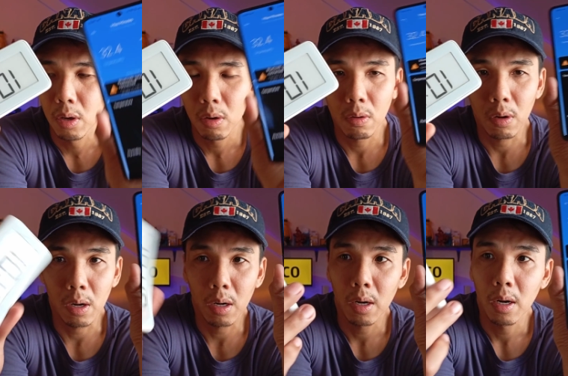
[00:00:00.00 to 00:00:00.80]

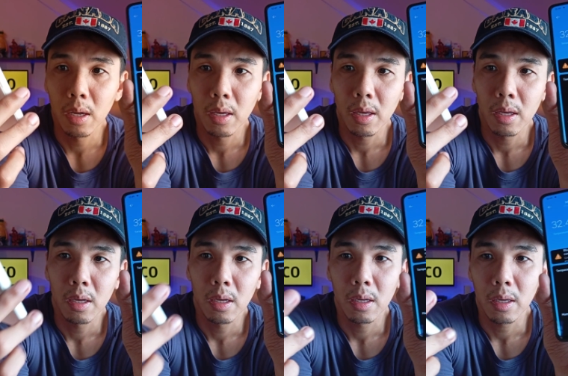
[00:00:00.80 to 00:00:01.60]
or
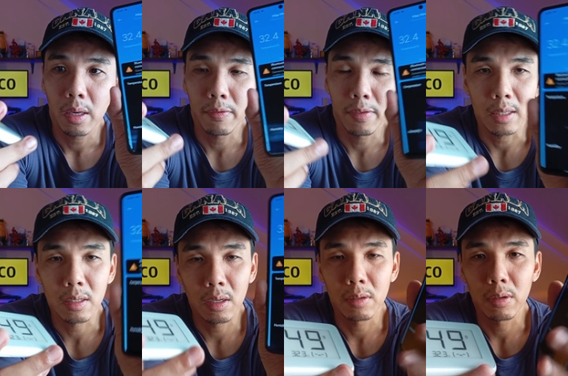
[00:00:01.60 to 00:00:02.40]
if that's
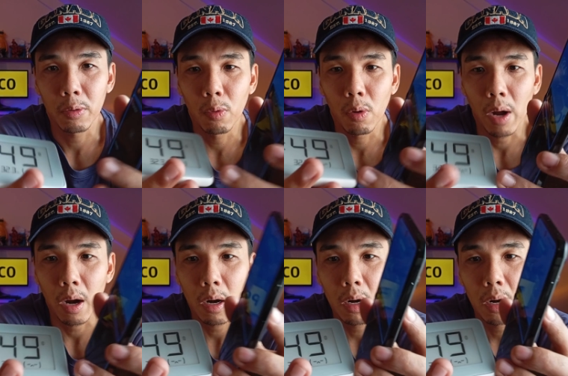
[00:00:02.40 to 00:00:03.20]
gonna
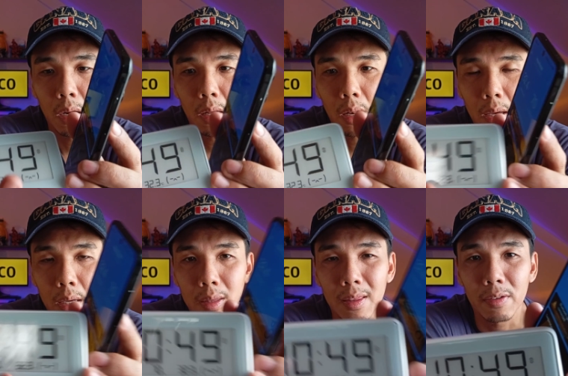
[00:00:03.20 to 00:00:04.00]
require like
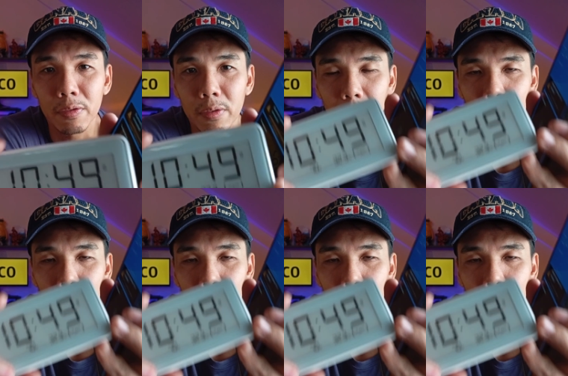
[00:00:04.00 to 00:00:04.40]
a different